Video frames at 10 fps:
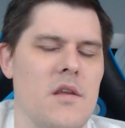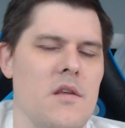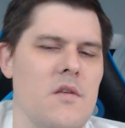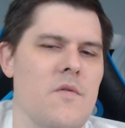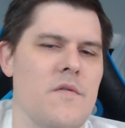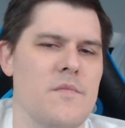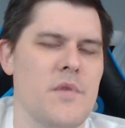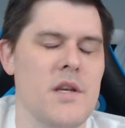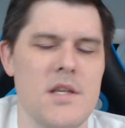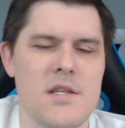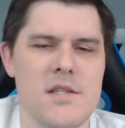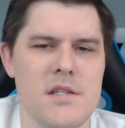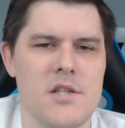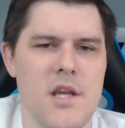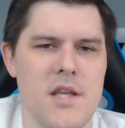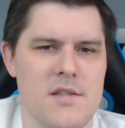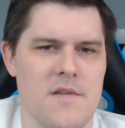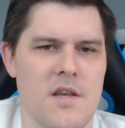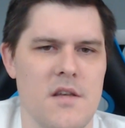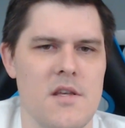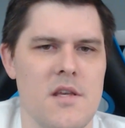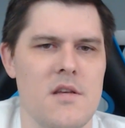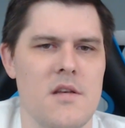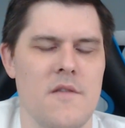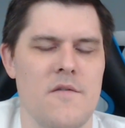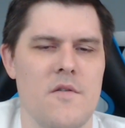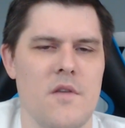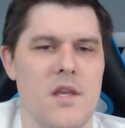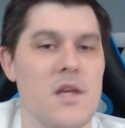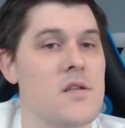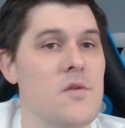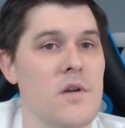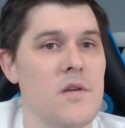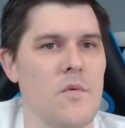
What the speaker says: you have a pretty decent chance of killing it if you can get to it